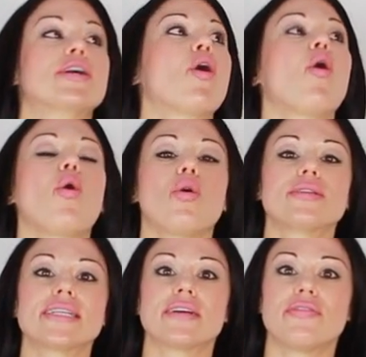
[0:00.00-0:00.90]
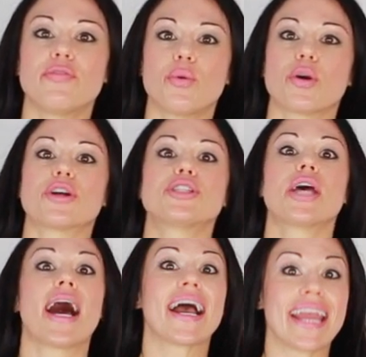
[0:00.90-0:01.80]
holding a force
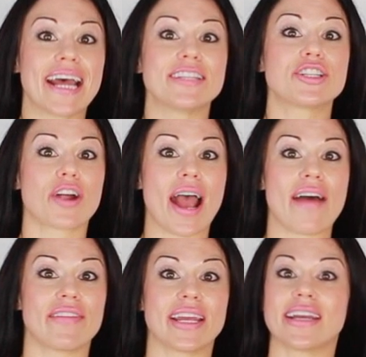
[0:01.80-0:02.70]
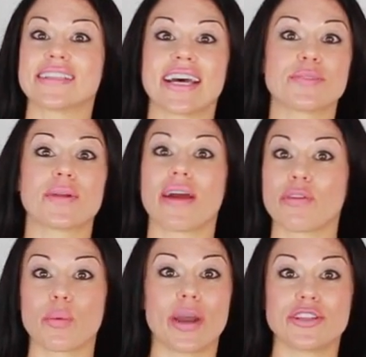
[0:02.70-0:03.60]
against gravity, because that's what
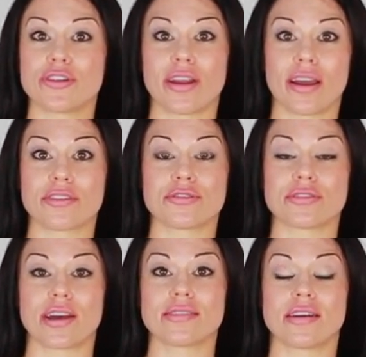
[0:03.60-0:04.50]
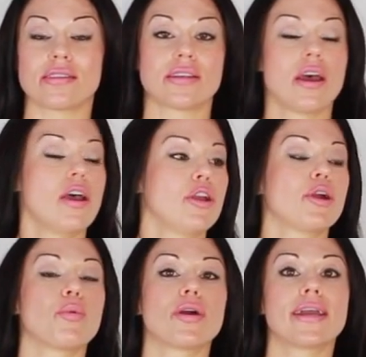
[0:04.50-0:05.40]
every weight training exercise is.
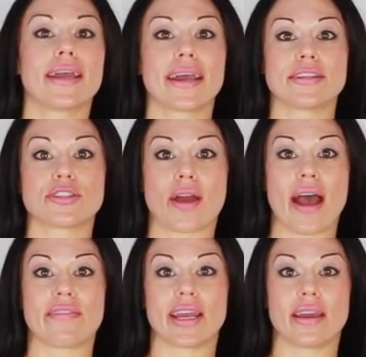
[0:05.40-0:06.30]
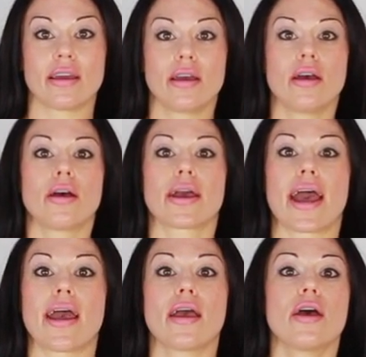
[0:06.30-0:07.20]
You're working against gravity,
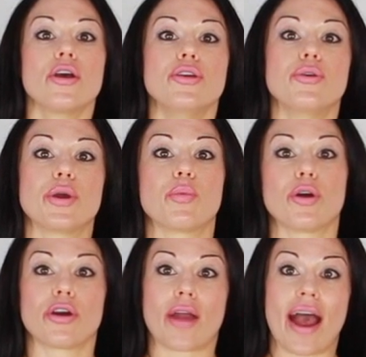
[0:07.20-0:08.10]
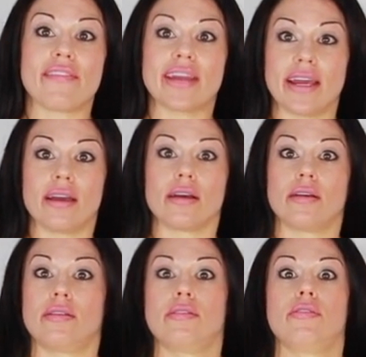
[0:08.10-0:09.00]
okay? You can work gravity
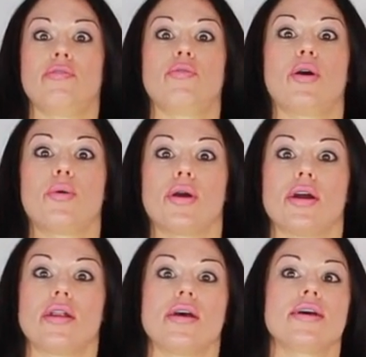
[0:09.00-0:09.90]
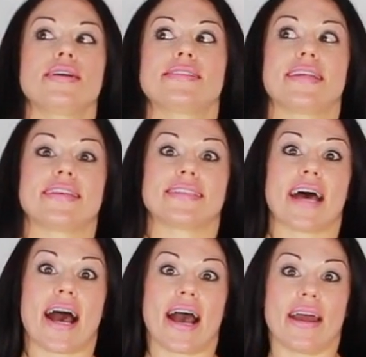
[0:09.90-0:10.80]
forward, to the
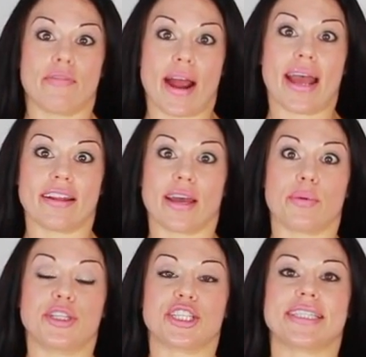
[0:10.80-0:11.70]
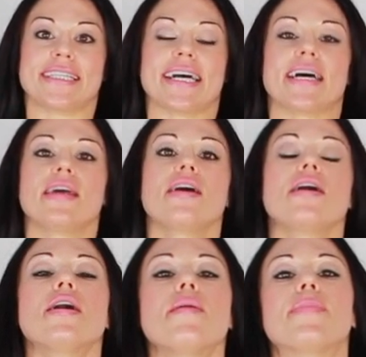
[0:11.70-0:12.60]
side, right? Like we just did.
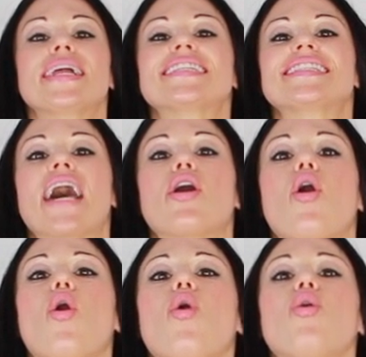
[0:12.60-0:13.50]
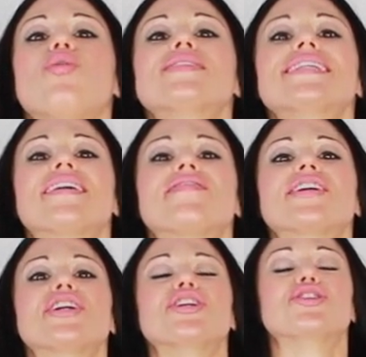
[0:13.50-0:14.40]
But it's that holding of
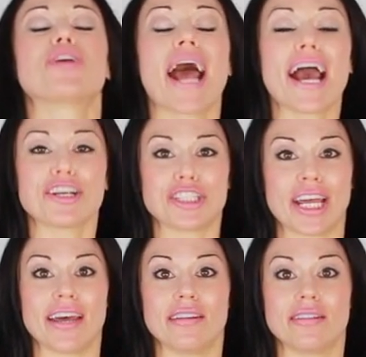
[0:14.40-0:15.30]
the contraction